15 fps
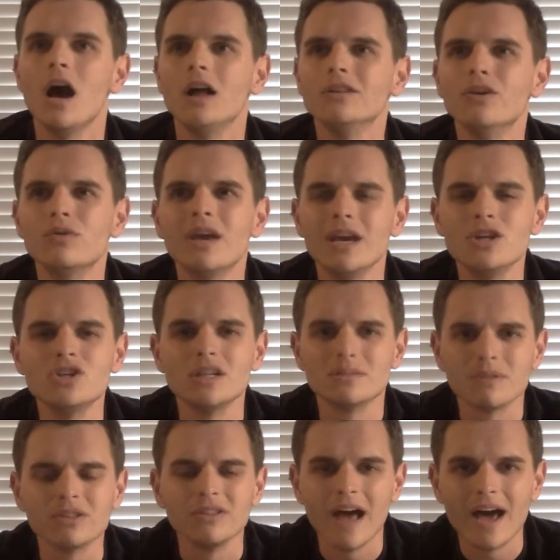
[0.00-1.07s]
locations
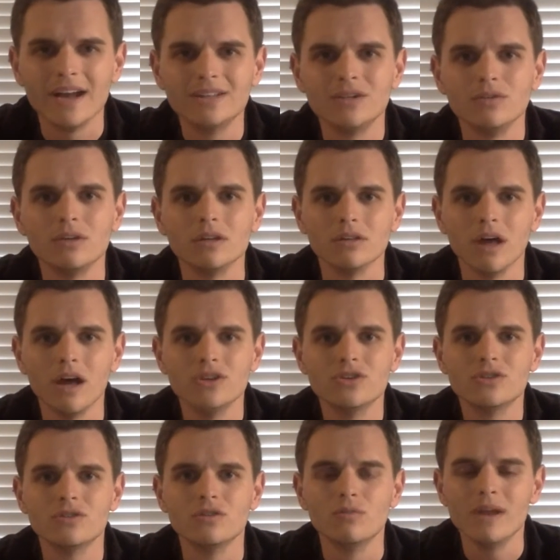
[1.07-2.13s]
with latitude and
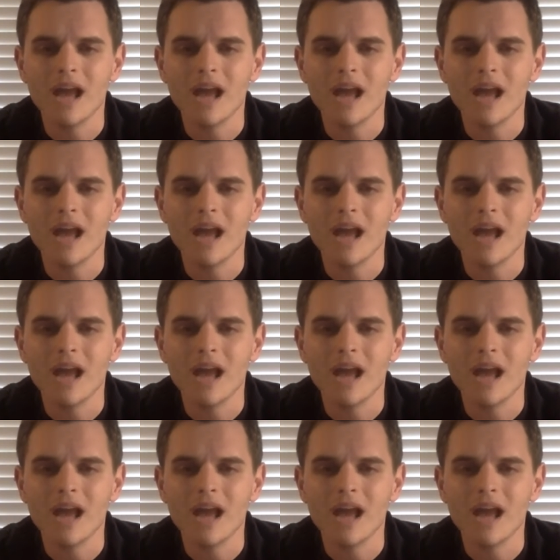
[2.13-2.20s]
longitude.